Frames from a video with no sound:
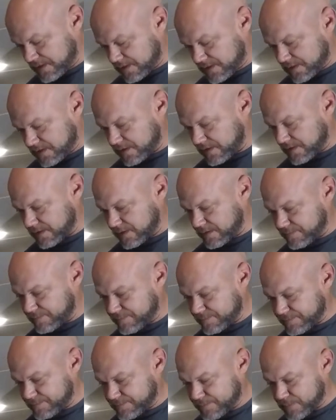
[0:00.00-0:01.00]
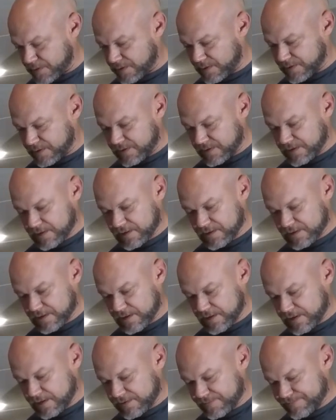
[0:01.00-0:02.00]
But these,
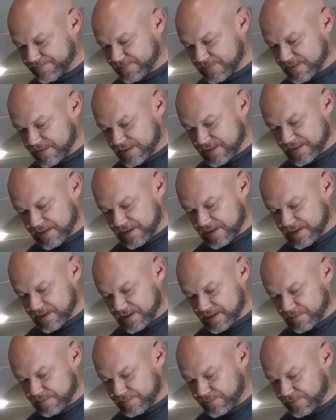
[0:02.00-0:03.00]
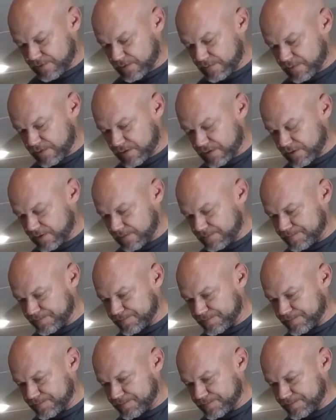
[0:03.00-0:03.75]
I got them from a